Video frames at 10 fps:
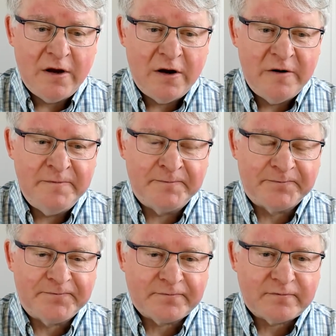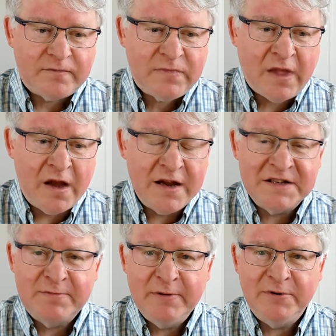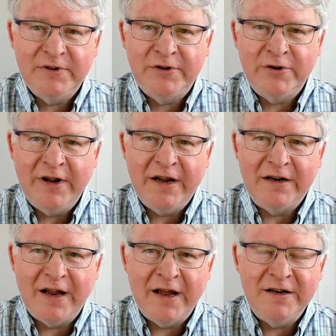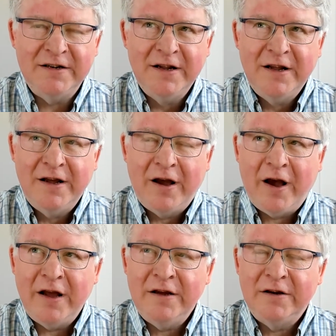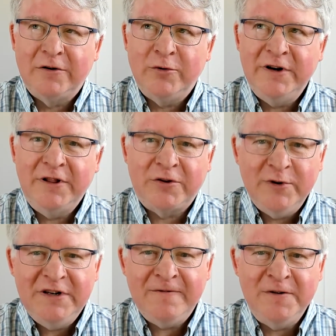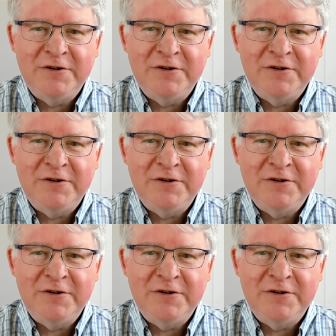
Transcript: I asked people to donate, and I created 3 different